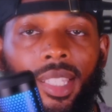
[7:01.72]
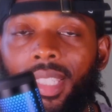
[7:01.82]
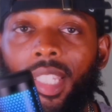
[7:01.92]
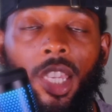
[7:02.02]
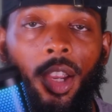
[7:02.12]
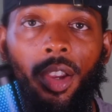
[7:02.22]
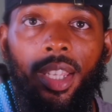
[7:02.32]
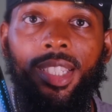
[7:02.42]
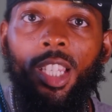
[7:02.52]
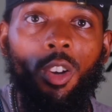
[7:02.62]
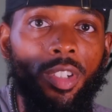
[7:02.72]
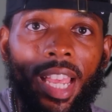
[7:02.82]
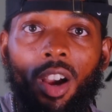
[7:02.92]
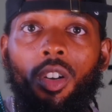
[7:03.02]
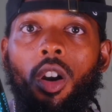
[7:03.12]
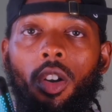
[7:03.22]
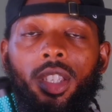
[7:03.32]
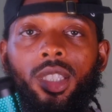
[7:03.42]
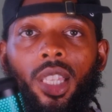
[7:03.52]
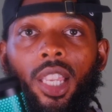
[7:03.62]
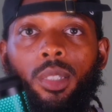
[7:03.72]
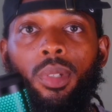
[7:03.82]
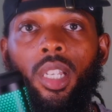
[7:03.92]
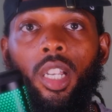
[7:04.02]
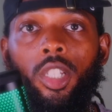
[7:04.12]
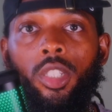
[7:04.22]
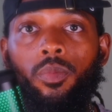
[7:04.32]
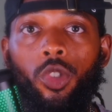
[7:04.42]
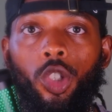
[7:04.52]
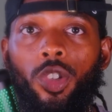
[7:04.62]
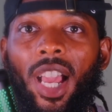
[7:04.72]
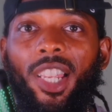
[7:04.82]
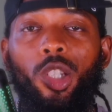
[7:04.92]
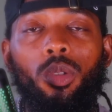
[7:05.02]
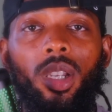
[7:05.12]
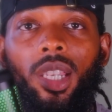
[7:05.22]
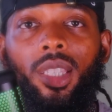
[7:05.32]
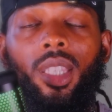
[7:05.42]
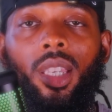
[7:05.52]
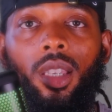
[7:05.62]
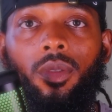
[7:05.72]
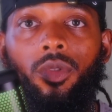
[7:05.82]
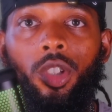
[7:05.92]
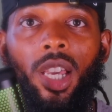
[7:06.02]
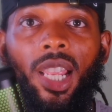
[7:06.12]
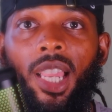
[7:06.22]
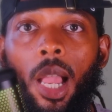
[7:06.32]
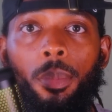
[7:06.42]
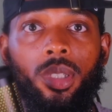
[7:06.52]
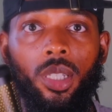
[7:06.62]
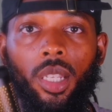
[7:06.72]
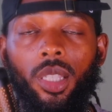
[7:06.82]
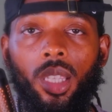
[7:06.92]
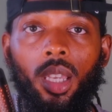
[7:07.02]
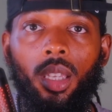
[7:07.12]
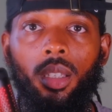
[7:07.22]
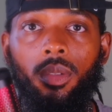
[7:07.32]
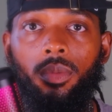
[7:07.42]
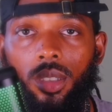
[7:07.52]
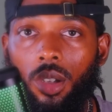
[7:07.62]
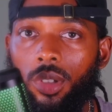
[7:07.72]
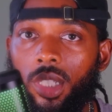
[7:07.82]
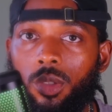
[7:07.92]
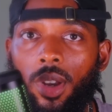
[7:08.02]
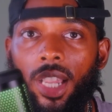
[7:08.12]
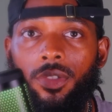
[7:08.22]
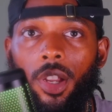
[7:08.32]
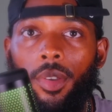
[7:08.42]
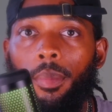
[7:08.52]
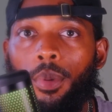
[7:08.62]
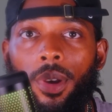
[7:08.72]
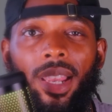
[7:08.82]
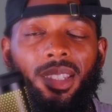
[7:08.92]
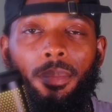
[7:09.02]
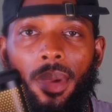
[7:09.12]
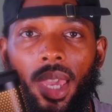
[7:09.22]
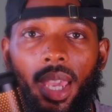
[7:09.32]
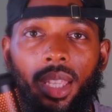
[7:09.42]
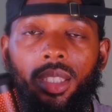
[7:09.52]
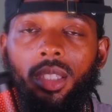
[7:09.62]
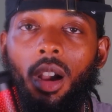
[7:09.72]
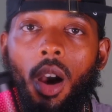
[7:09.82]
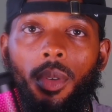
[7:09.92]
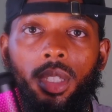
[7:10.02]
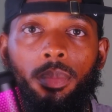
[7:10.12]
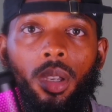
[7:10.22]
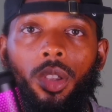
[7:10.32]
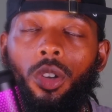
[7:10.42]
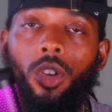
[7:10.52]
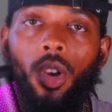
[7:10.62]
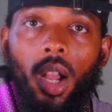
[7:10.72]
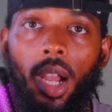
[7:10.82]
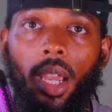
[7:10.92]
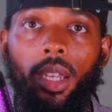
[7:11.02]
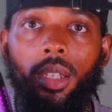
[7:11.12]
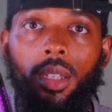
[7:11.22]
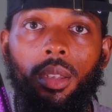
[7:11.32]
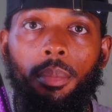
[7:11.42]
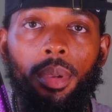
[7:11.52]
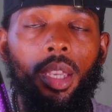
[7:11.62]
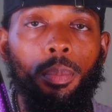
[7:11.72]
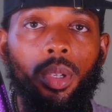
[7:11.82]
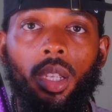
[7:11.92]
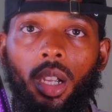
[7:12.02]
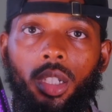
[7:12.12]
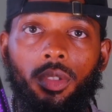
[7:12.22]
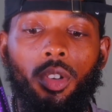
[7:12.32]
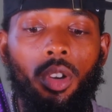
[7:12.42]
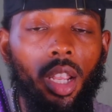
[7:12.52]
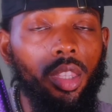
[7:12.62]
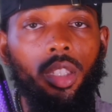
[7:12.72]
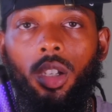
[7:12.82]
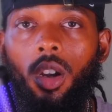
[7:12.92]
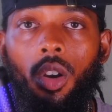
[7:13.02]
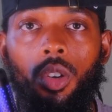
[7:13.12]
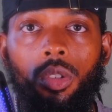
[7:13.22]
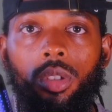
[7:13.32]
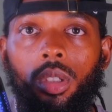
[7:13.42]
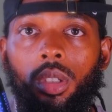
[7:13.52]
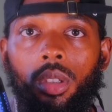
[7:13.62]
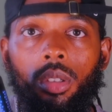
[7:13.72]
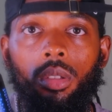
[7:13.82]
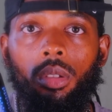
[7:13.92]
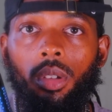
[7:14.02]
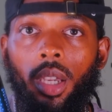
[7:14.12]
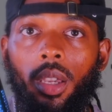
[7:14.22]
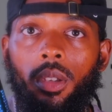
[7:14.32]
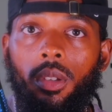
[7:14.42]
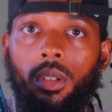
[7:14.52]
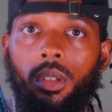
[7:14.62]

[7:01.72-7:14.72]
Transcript: insecurity, self doubt, all these things because you're not doing anything, you're not accomplishing anything. So, this is why it's very important as a man to always be on your grind, being productive, going after your goals. Okay?